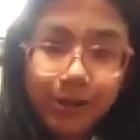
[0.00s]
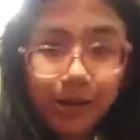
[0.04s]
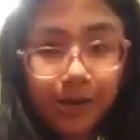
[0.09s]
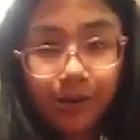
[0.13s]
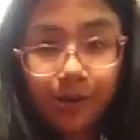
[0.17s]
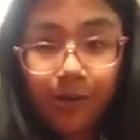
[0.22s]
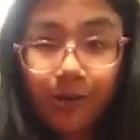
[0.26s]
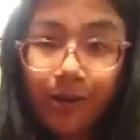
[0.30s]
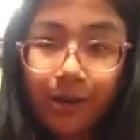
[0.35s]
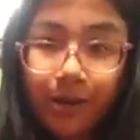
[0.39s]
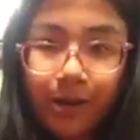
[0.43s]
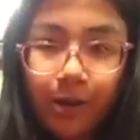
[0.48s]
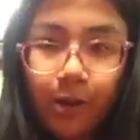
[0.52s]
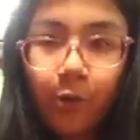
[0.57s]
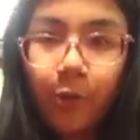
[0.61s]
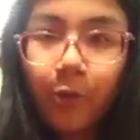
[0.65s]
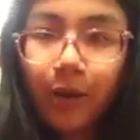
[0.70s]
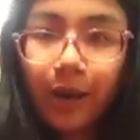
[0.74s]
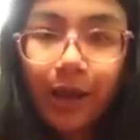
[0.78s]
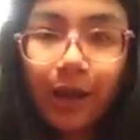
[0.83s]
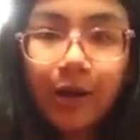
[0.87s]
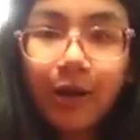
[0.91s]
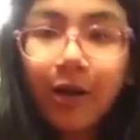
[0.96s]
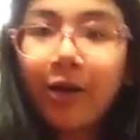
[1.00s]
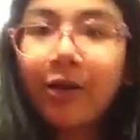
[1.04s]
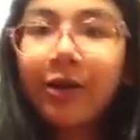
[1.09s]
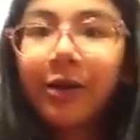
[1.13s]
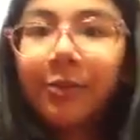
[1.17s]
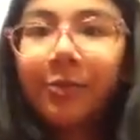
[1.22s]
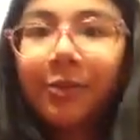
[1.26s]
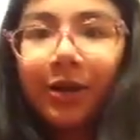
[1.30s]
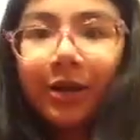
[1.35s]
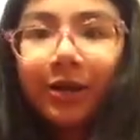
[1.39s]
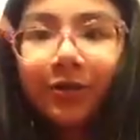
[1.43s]
might already know what I called
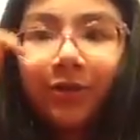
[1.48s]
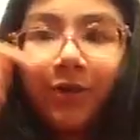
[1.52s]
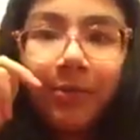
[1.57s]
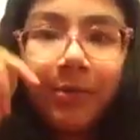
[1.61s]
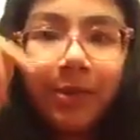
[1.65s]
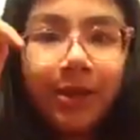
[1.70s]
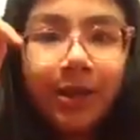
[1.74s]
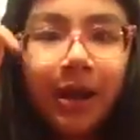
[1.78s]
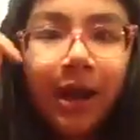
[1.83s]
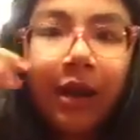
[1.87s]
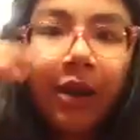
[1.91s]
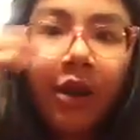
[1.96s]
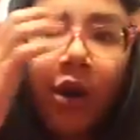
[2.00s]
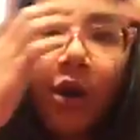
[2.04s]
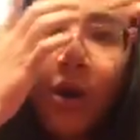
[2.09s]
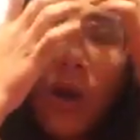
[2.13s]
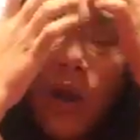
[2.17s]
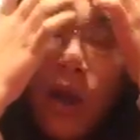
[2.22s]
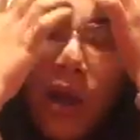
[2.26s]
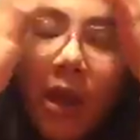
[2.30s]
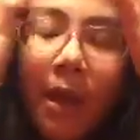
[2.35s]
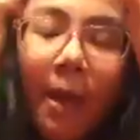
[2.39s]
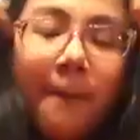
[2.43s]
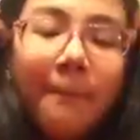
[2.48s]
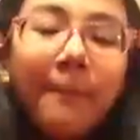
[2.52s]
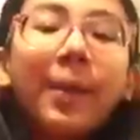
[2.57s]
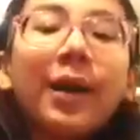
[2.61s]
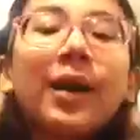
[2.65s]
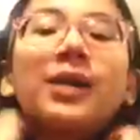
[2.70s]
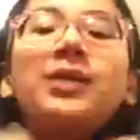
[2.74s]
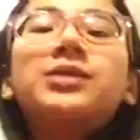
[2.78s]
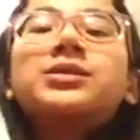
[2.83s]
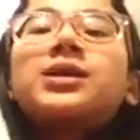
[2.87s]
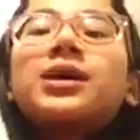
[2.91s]
it because from the title,
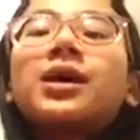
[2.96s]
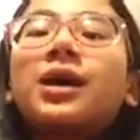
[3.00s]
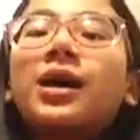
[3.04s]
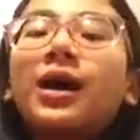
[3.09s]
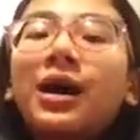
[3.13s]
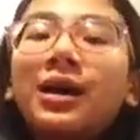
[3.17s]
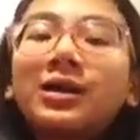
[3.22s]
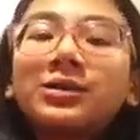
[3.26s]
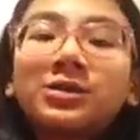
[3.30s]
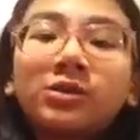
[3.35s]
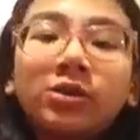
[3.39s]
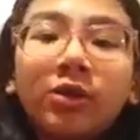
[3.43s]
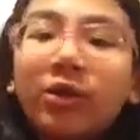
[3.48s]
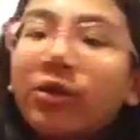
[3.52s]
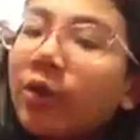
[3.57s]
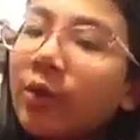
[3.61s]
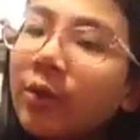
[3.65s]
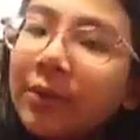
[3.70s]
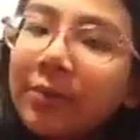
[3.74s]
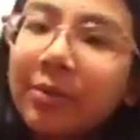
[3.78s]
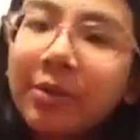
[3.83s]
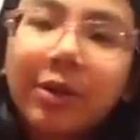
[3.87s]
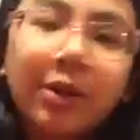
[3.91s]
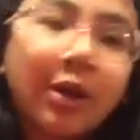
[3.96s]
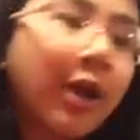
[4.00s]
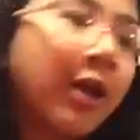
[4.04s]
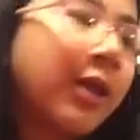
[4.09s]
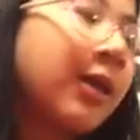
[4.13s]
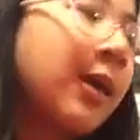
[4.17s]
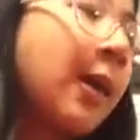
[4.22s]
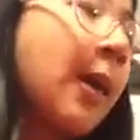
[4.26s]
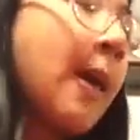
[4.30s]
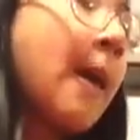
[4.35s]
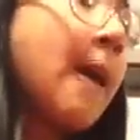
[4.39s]
but I still don't know what I'm going to
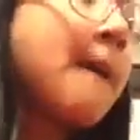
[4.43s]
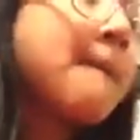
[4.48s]
call it,